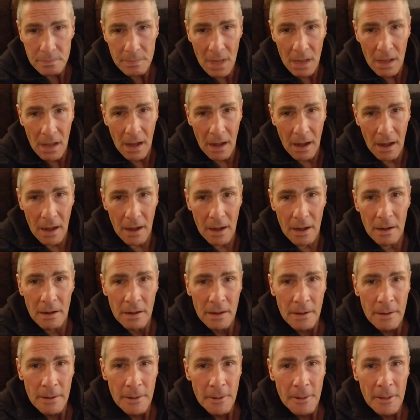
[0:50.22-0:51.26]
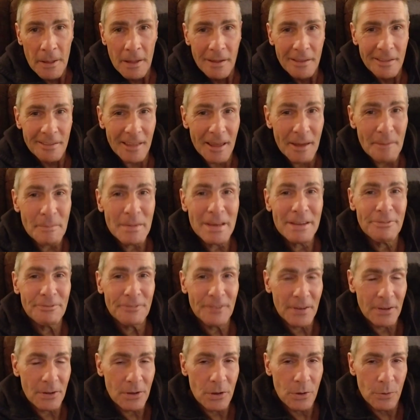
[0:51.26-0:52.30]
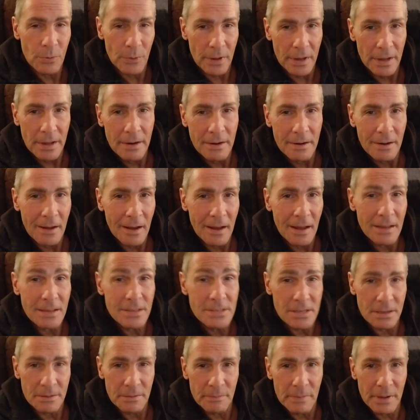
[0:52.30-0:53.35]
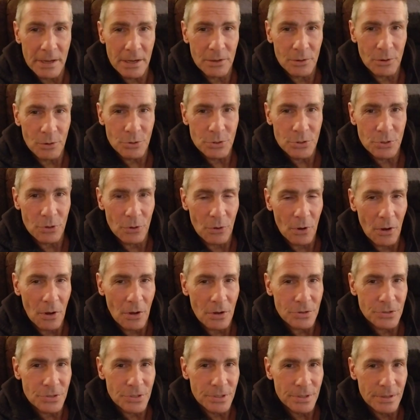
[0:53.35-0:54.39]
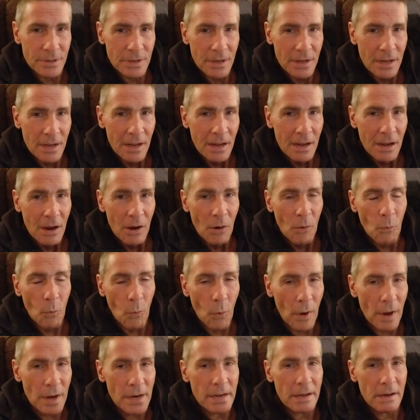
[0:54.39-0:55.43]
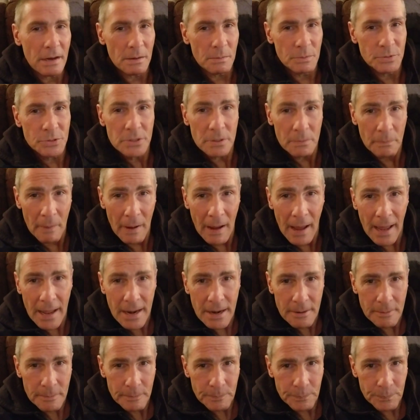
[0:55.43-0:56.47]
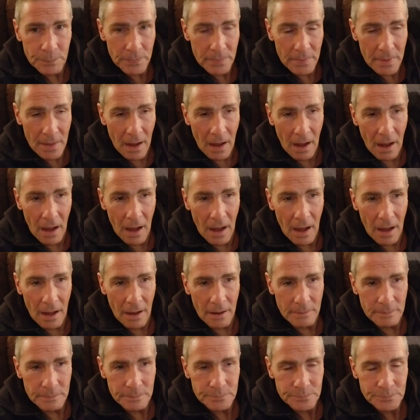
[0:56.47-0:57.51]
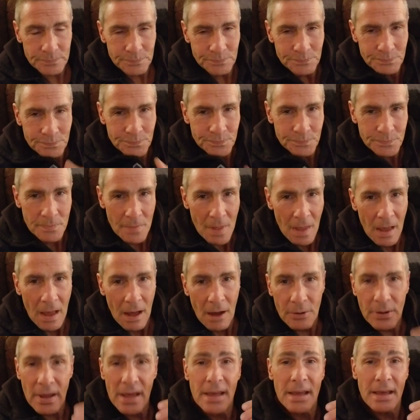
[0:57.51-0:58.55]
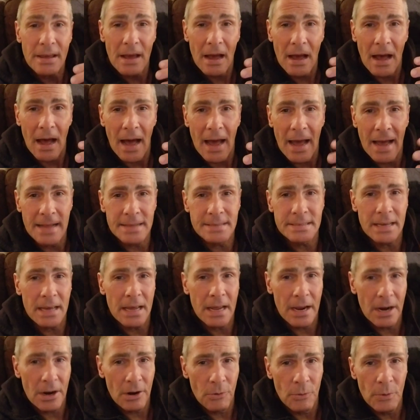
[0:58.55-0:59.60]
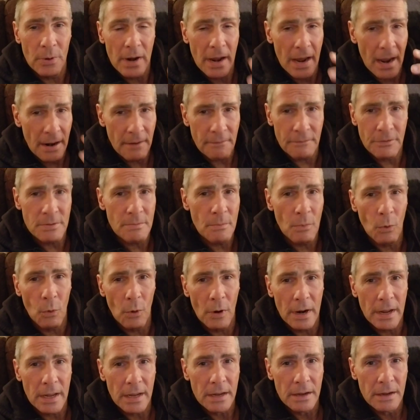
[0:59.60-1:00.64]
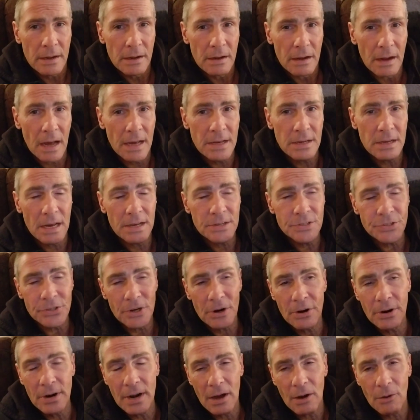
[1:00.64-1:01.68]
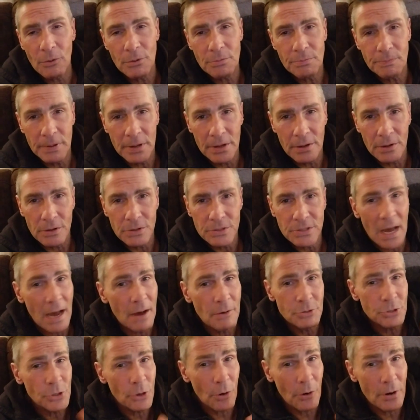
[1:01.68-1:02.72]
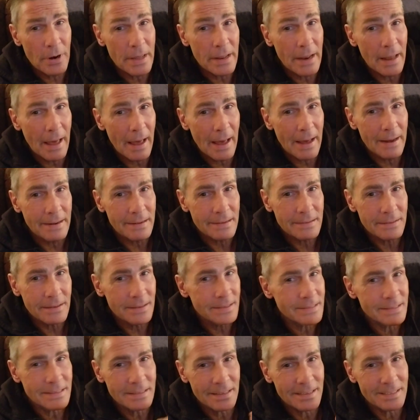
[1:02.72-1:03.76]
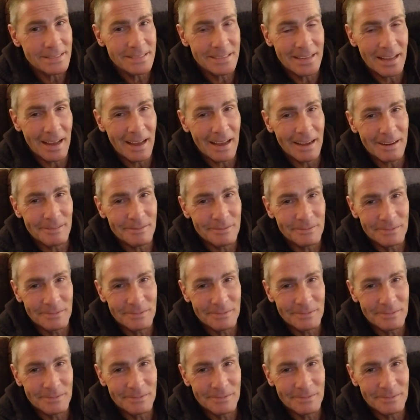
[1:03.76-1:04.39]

Uh, let me fill you in on some of my close calls. One comes to mind. Uh, I had to get heroin every morning. I, I started out with pills. I was already an addict. Let's let's not